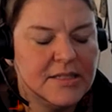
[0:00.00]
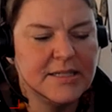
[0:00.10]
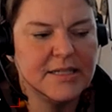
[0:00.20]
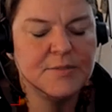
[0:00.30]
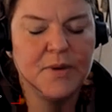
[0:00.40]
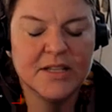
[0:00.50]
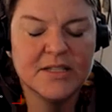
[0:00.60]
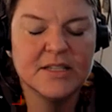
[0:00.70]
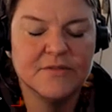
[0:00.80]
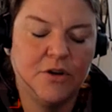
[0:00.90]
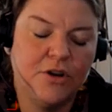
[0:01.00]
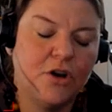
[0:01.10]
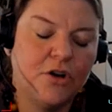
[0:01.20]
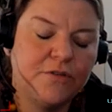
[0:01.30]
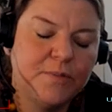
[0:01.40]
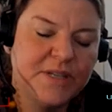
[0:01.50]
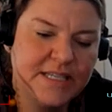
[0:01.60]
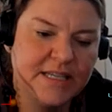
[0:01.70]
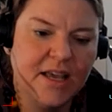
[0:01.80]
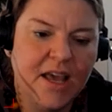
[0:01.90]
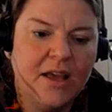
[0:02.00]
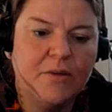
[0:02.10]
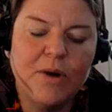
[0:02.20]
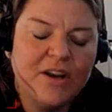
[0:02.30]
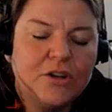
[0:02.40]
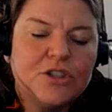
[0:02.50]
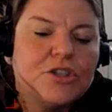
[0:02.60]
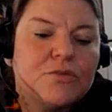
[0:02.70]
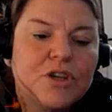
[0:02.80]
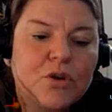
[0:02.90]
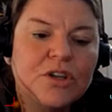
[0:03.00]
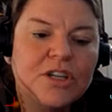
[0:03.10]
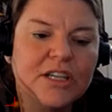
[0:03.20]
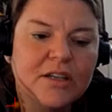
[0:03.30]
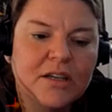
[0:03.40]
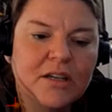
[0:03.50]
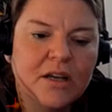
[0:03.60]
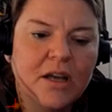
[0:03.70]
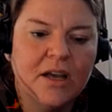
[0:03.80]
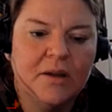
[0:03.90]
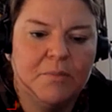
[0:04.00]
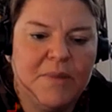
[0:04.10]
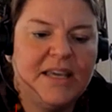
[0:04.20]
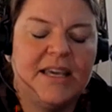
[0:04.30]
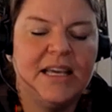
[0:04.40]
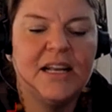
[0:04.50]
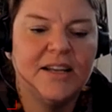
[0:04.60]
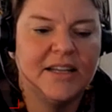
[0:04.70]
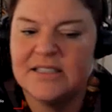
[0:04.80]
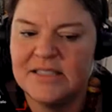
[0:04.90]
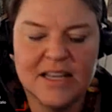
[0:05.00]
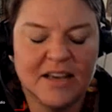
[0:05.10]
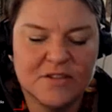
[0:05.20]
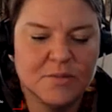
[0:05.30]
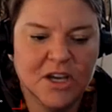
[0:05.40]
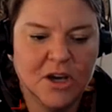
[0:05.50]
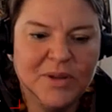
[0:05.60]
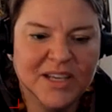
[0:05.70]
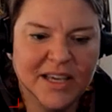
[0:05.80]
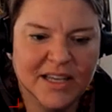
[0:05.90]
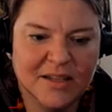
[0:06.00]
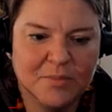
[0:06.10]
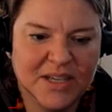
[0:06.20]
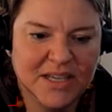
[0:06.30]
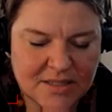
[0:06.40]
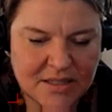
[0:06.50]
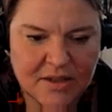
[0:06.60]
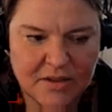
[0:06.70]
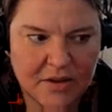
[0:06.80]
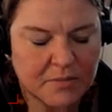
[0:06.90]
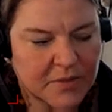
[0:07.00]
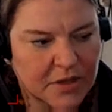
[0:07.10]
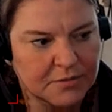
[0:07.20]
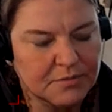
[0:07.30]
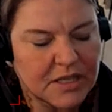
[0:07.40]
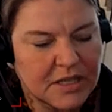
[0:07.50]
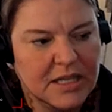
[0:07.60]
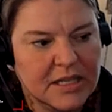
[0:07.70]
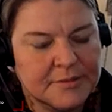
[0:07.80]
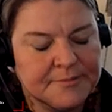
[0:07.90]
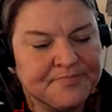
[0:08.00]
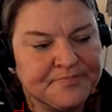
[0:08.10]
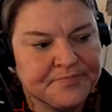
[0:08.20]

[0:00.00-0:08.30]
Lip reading: since this person is very often busy, why not just record it? Making e-learning doesn't have to be complicated, because, you know, you